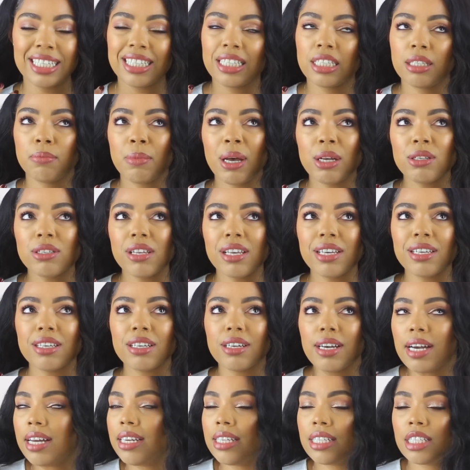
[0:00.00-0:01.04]
It smells
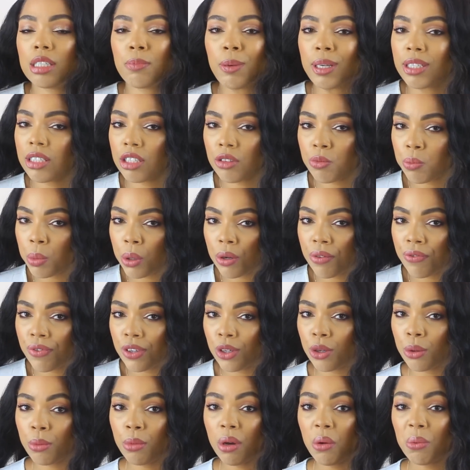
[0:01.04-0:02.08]
like an expensive
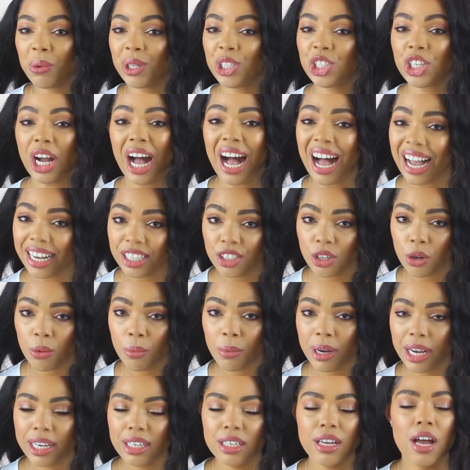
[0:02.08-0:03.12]
perfume, which I
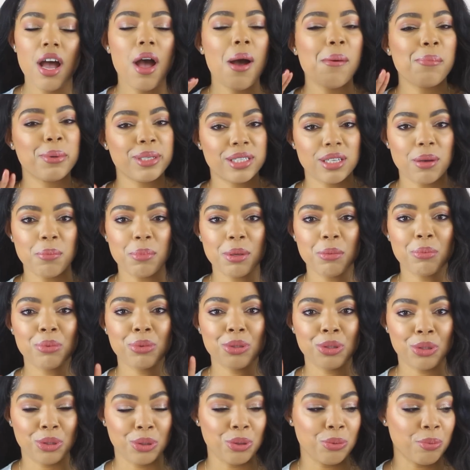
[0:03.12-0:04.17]
don't mind, but some
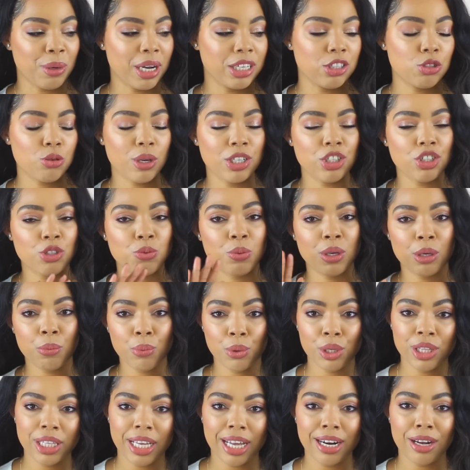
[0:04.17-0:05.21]
people do mind. So I just want
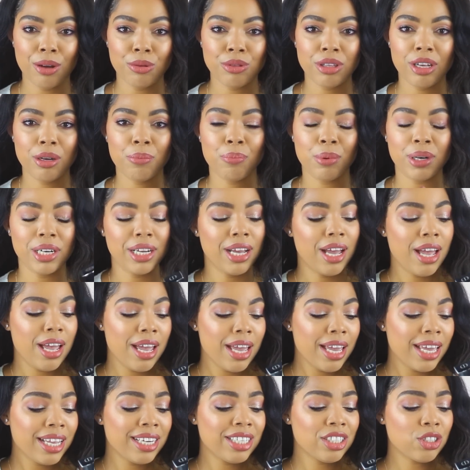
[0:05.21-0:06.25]
to put that out there, but
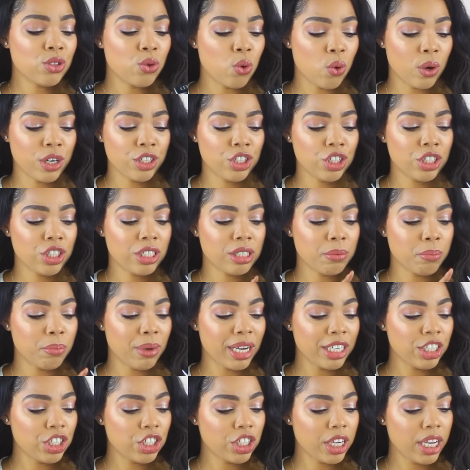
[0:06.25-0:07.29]
it is gorgeous.
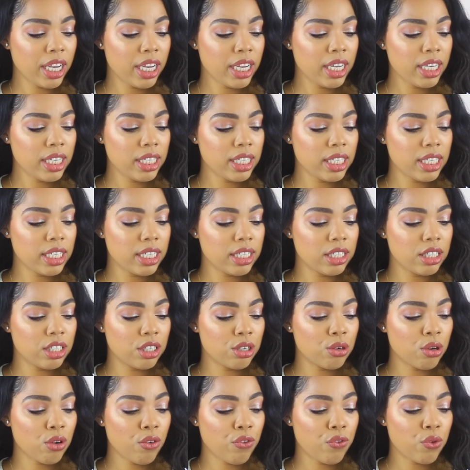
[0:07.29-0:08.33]
My shade is
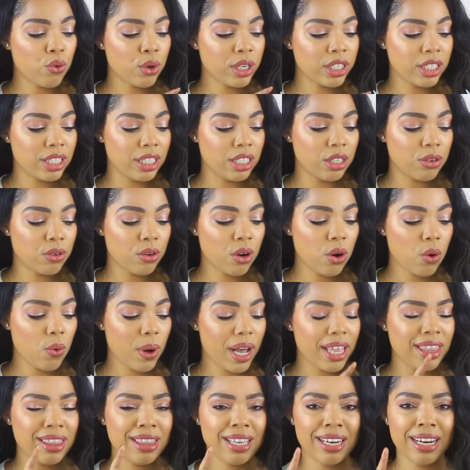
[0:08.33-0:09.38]
040
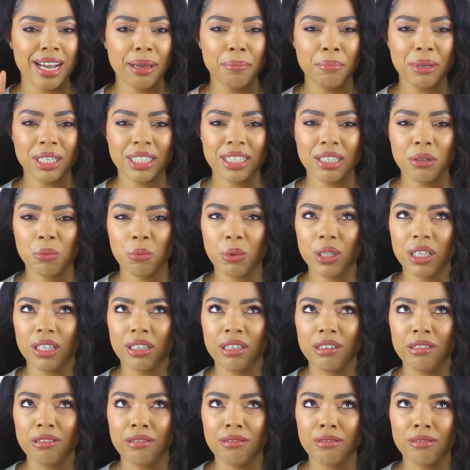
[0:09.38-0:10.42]
and then I mix it with
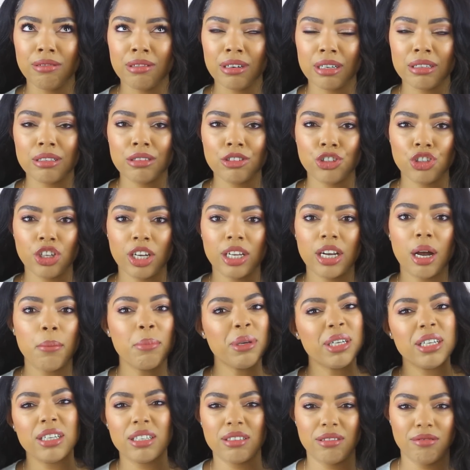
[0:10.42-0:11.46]
another shade. I'm
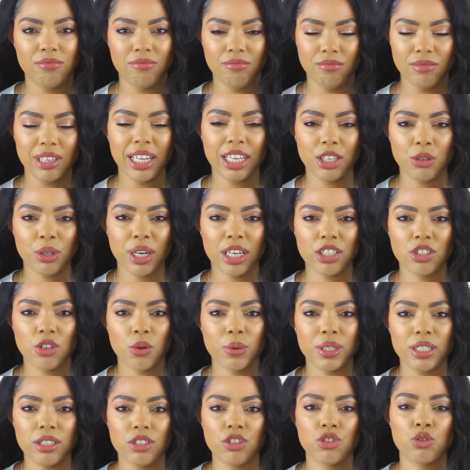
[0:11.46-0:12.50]
going to let you guys know
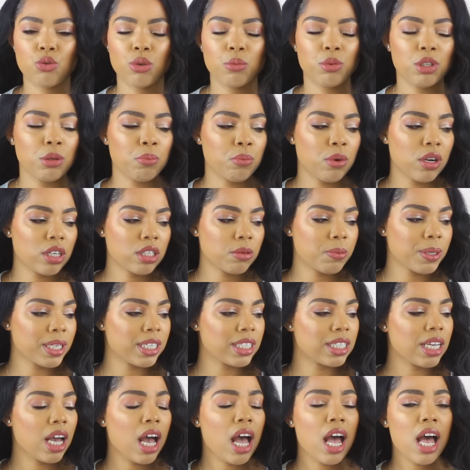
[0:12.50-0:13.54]
in the description box
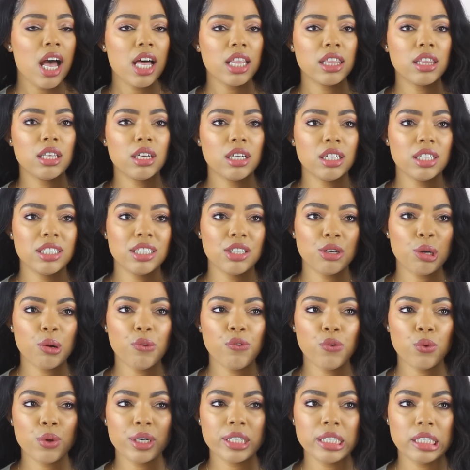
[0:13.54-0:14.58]
because the
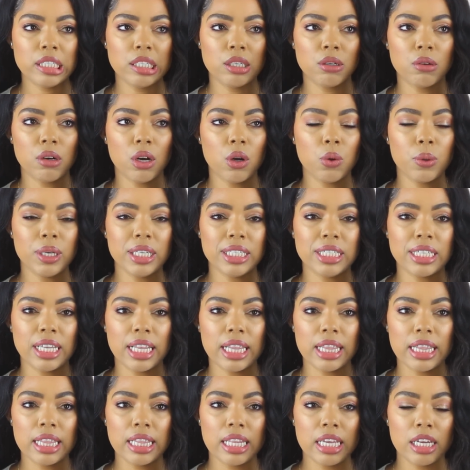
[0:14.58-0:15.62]
040 is a
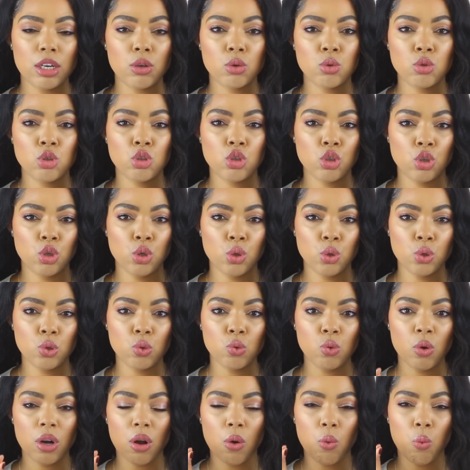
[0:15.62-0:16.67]
little
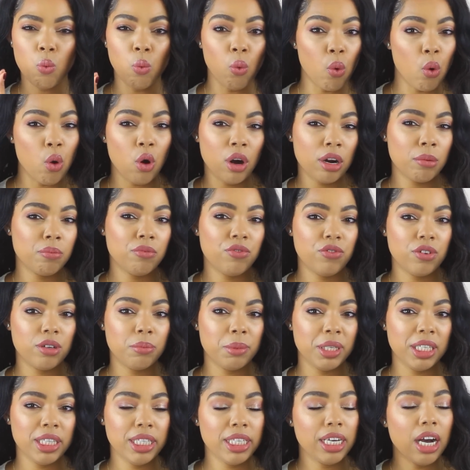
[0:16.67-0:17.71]
too warm for
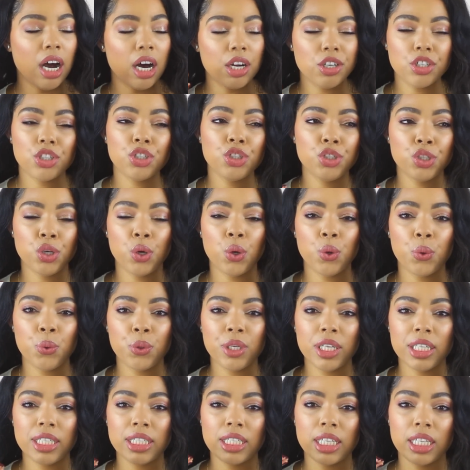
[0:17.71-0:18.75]
me. The
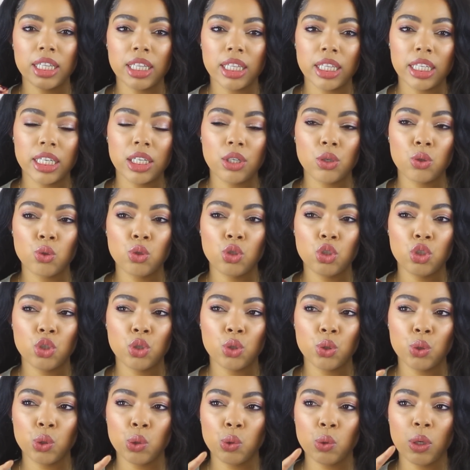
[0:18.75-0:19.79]
undertone is a little
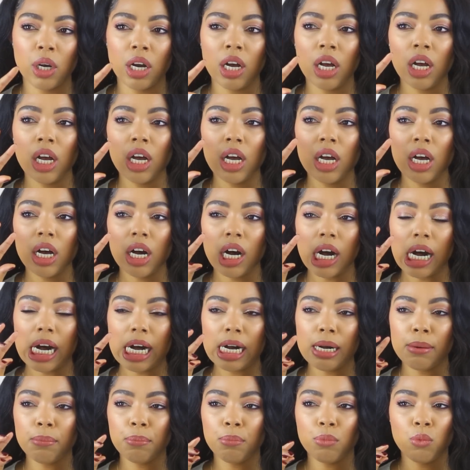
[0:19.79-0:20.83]
too
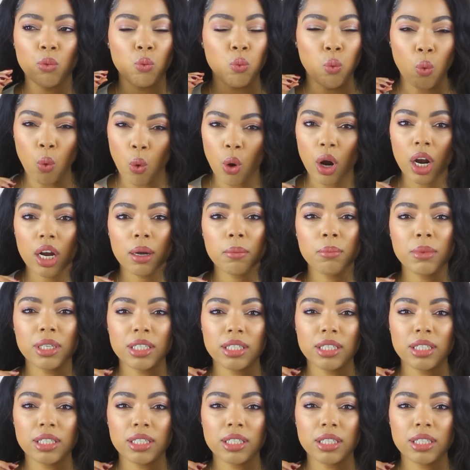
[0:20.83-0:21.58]
um, warm.